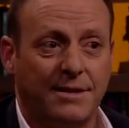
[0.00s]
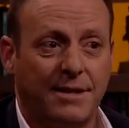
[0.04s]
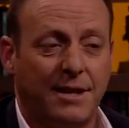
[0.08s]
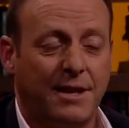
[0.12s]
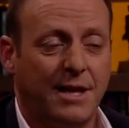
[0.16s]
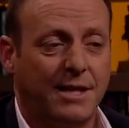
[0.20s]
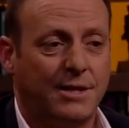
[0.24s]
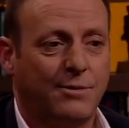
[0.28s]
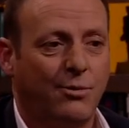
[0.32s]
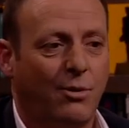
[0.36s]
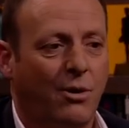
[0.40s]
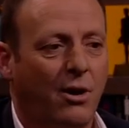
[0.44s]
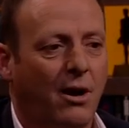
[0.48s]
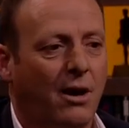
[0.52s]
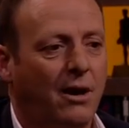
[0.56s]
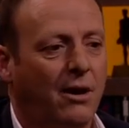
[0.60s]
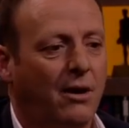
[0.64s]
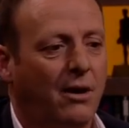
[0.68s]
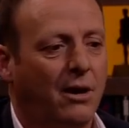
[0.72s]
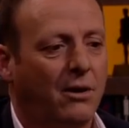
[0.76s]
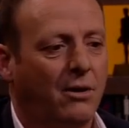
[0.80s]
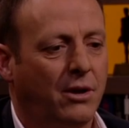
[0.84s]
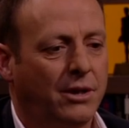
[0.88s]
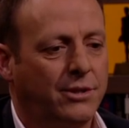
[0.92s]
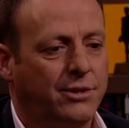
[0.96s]
So that's why
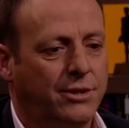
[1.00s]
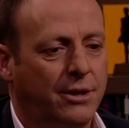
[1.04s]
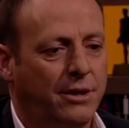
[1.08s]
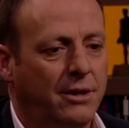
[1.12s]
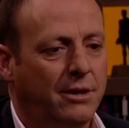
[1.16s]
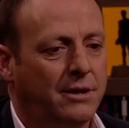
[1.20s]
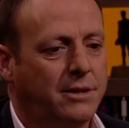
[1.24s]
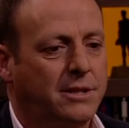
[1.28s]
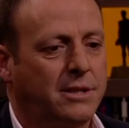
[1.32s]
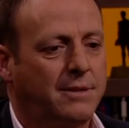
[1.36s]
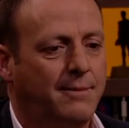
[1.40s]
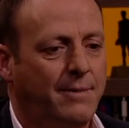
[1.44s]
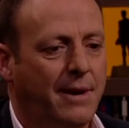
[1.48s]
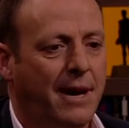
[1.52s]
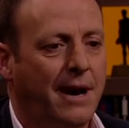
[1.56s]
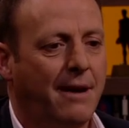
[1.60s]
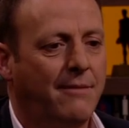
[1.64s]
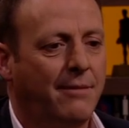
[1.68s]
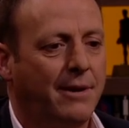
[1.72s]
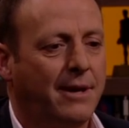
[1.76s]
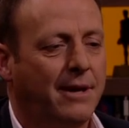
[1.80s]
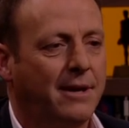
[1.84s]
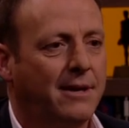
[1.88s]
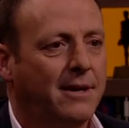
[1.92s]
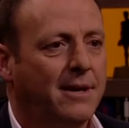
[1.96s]
I like journalists to be
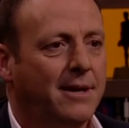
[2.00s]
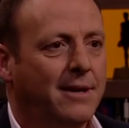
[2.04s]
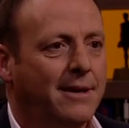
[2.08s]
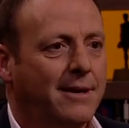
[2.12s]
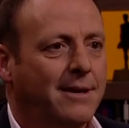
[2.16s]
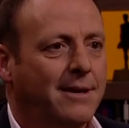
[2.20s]
able to